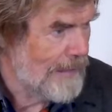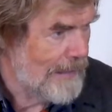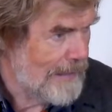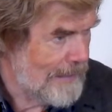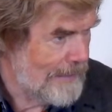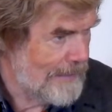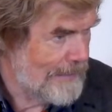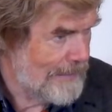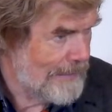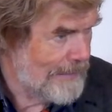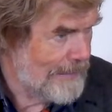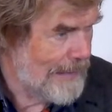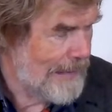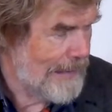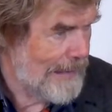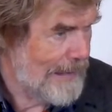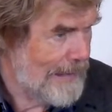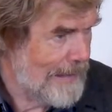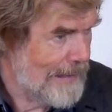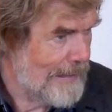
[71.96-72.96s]
in
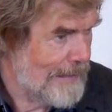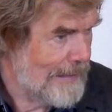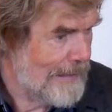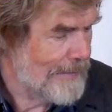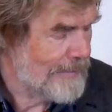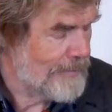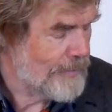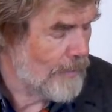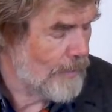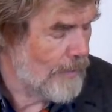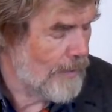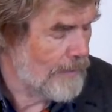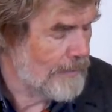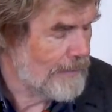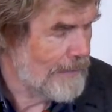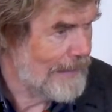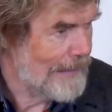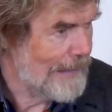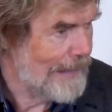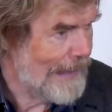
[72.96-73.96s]
the air, and so
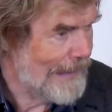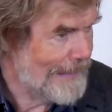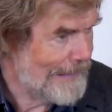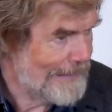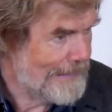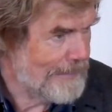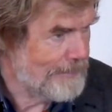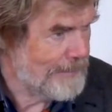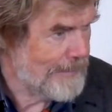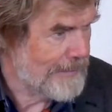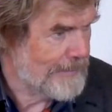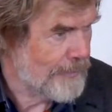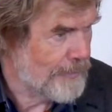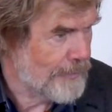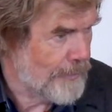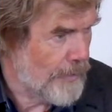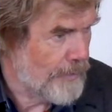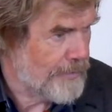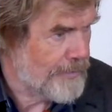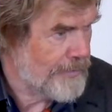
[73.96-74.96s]
only a little
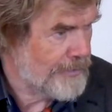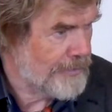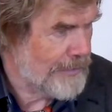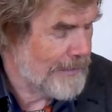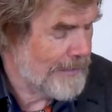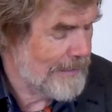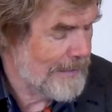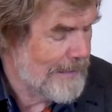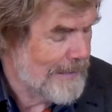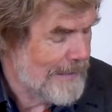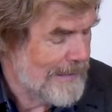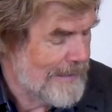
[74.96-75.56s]
bit of oxygen